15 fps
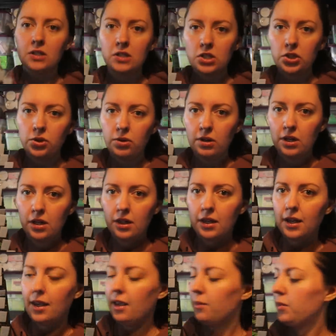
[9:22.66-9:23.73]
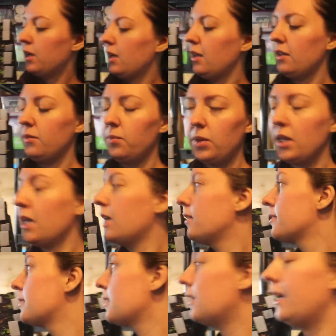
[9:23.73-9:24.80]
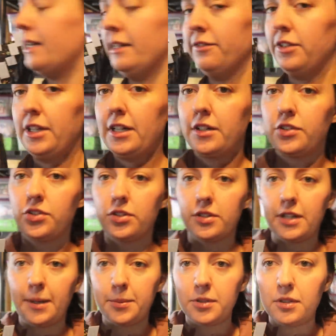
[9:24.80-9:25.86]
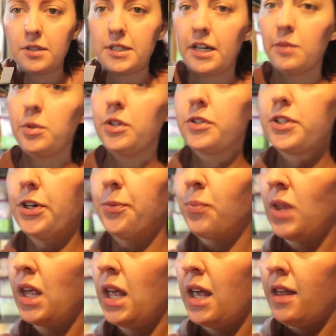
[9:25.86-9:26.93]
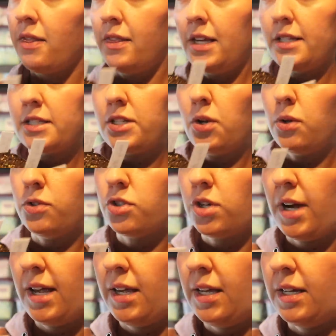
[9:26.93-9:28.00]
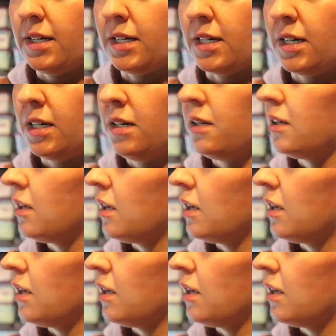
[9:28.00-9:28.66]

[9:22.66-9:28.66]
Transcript: to the camera because the lighting over there is just absolutely terrible. So this whole tray here